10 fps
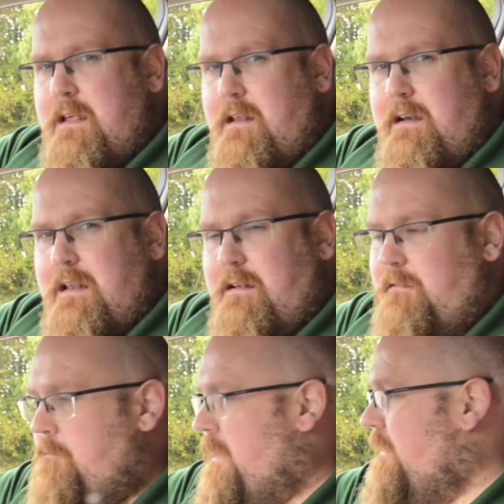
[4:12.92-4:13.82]
in a
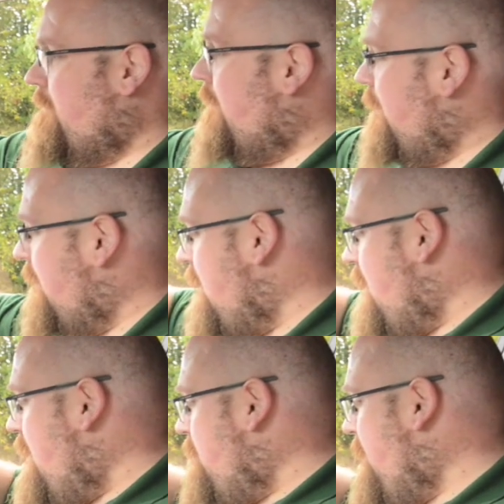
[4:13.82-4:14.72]
little bit.
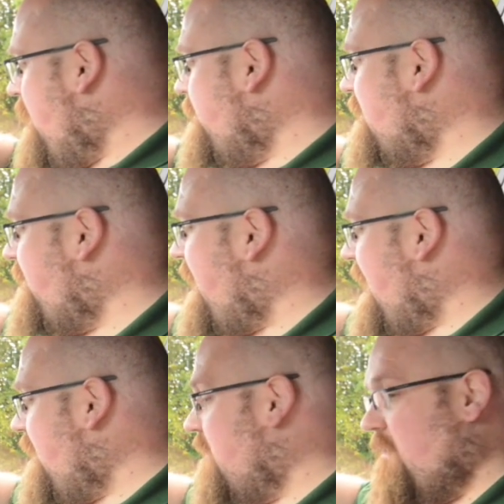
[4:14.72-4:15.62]
But other than that,